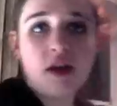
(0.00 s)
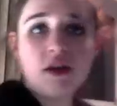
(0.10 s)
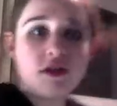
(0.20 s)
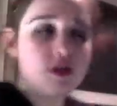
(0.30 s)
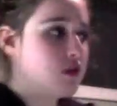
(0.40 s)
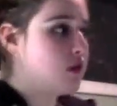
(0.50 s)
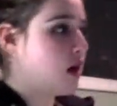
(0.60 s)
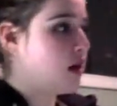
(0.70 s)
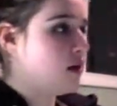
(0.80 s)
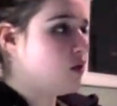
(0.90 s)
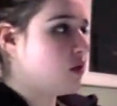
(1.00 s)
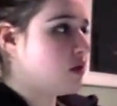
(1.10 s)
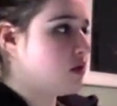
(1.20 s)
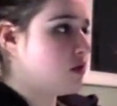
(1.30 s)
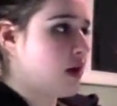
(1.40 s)
So I am going to
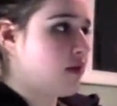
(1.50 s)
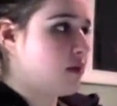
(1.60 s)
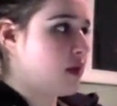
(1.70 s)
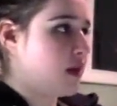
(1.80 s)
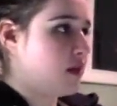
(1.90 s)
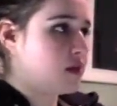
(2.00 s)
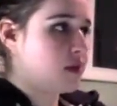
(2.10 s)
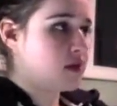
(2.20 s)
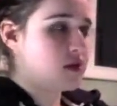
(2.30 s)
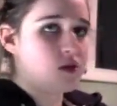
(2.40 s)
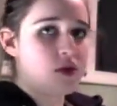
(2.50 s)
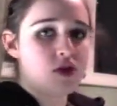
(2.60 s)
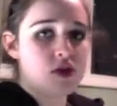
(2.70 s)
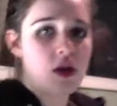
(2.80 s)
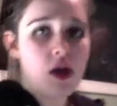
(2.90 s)
derive the Michaelis-Menten equation.
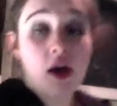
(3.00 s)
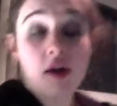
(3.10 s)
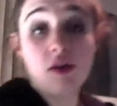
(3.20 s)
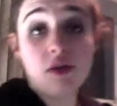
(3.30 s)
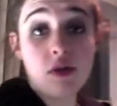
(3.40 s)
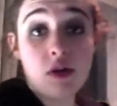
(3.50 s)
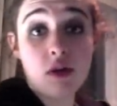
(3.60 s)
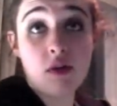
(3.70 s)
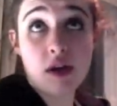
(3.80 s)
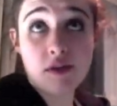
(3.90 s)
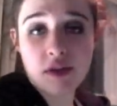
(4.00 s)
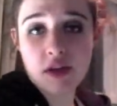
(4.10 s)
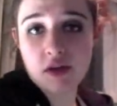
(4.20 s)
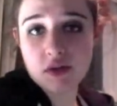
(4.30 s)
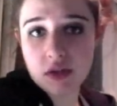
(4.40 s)
I know there are a lot of
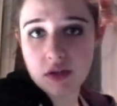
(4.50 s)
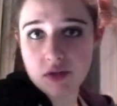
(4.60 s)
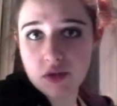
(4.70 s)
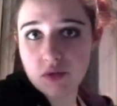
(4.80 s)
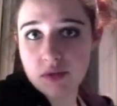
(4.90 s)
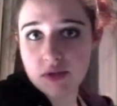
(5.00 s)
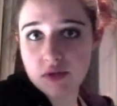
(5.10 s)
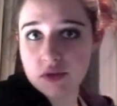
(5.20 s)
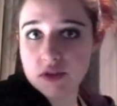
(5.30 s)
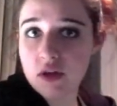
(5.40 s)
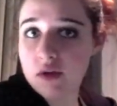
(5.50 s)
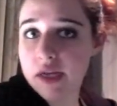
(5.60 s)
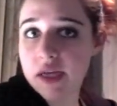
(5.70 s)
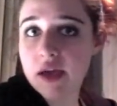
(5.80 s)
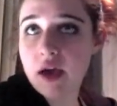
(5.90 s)
videos on YouTube that do this
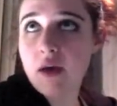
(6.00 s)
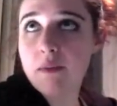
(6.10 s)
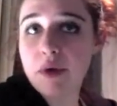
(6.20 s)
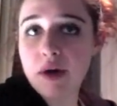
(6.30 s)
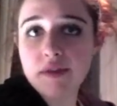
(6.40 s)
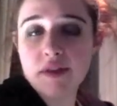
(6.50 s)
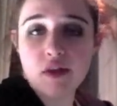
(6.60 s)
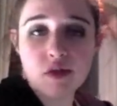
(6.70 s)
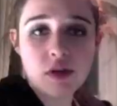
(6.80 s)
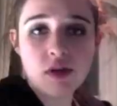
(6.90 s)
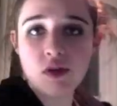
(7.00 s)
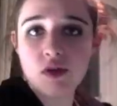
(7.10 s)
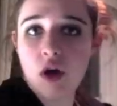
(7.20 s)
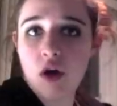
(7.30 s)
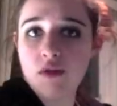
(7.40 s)
already, but they don't include
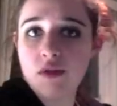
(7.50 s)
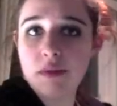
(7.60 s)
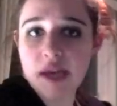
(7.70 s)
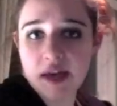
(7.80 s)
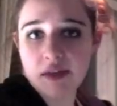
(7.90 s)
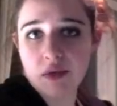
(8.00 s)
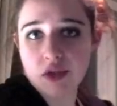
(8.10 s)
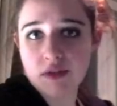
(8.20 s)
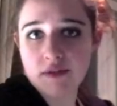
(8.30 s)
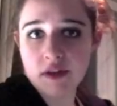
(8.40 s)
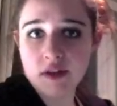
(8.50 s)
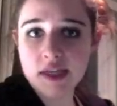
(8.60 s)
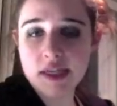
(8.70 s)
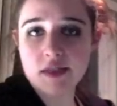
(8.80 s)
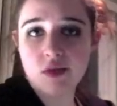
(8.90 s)
all of the math, which I feel like
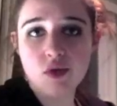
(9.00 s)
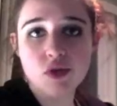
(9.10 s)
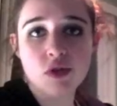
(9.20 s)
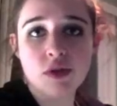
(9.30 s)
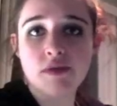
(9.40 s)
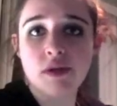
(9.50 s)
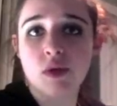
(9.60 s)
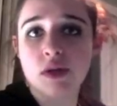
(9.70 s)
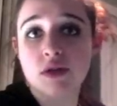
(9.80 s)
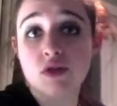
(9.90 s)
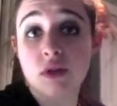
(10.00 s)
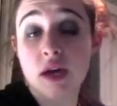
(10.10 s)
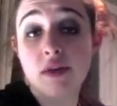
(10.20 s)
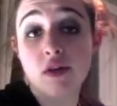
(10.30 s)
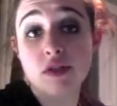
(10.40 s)
is crucial if you want to derive
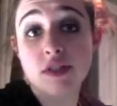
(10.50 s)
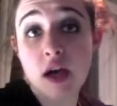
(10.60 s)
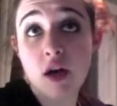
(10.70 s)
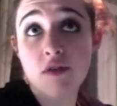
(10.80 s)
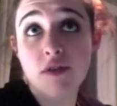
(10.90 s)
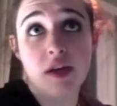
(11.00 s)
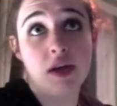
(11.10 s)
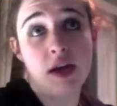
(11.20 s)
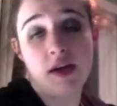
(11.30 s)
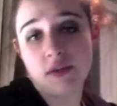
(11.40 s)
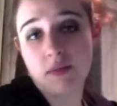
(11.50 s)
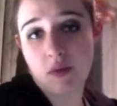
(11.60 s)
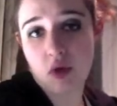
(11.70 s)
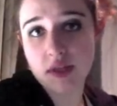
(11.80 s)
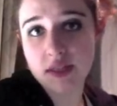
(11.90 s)
it yourself and not have to
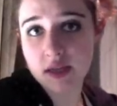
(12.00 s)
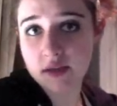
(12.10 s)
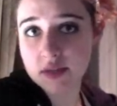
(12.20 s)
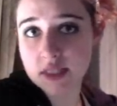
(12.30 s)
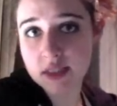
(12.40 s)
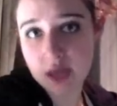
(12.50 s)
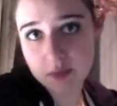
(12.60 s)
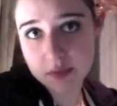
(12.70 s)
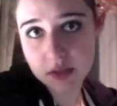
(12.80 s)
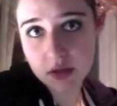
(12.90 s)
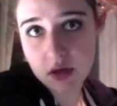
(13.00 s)
memorize any of the steps.